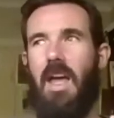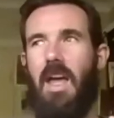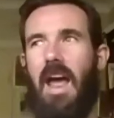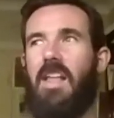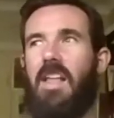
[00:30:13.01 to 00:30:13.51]

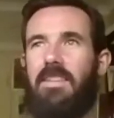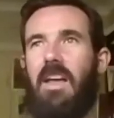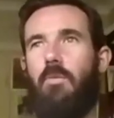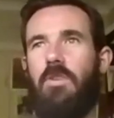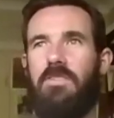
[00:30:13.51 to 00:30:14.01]
And I think
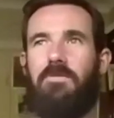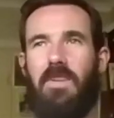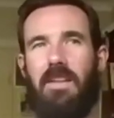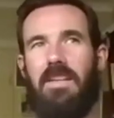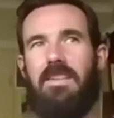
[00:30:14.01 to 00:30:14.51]
that was a
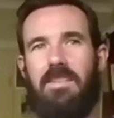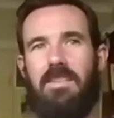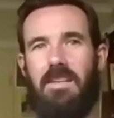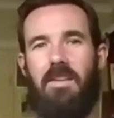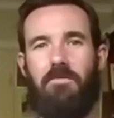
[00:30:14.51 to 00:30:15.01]
fairly
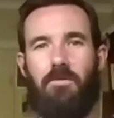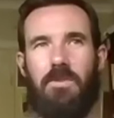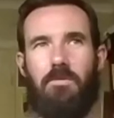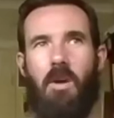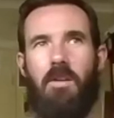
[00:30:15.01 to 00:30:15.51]
decent
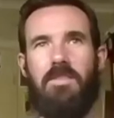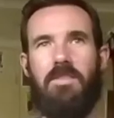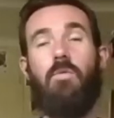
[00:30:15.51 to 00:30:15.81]
influence where I was like,